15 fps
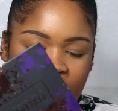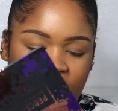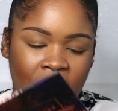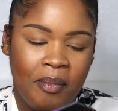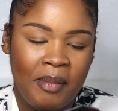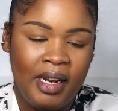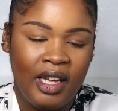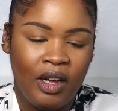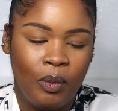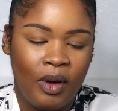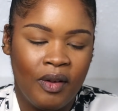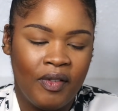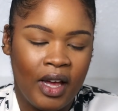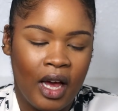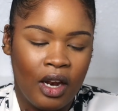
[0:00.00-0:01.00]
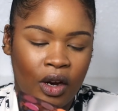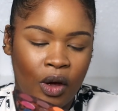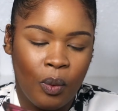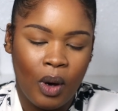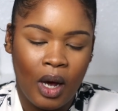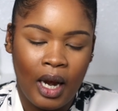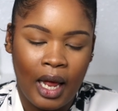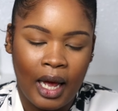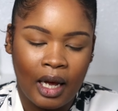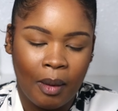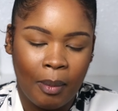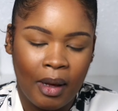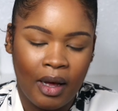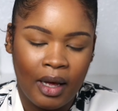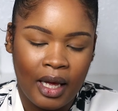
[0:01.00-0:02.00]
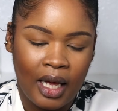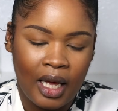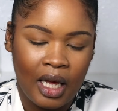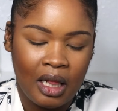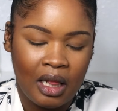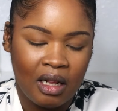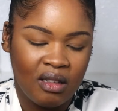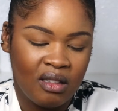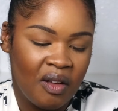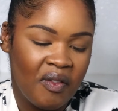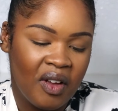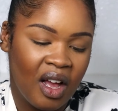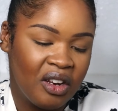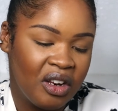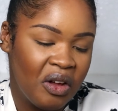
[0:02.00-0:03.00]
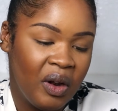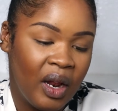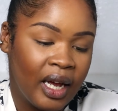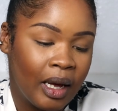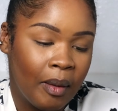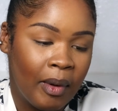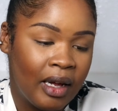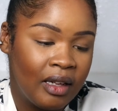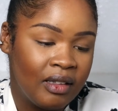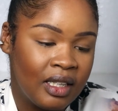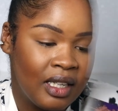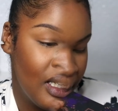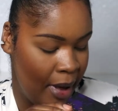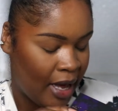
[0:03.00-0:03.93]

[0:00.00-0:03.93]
I'm familiar with it. I know what I like about it. There's nothing I don't like about it.